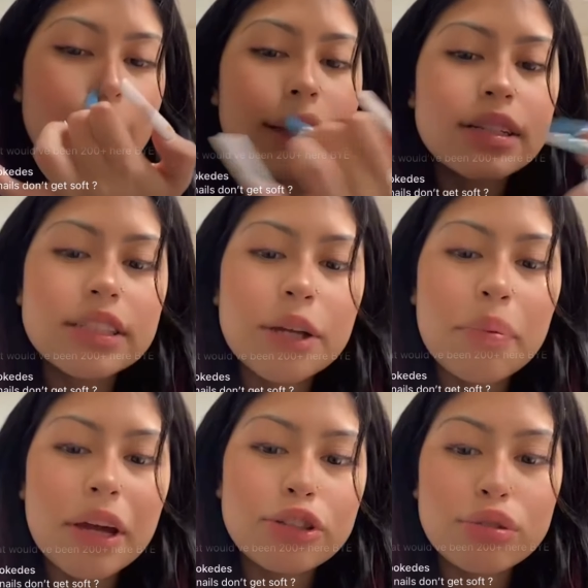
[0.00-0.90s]
it just
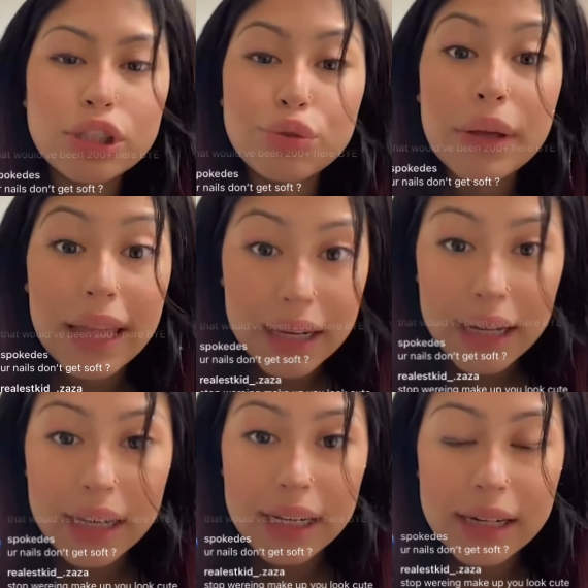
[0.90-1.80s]
depends what you get
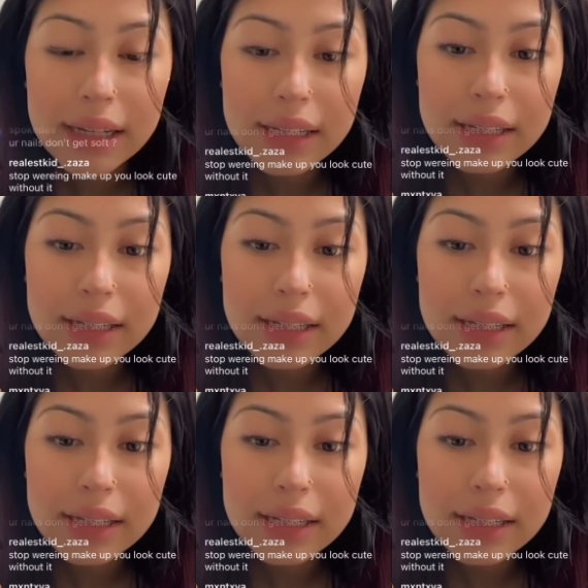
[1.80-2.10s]
done.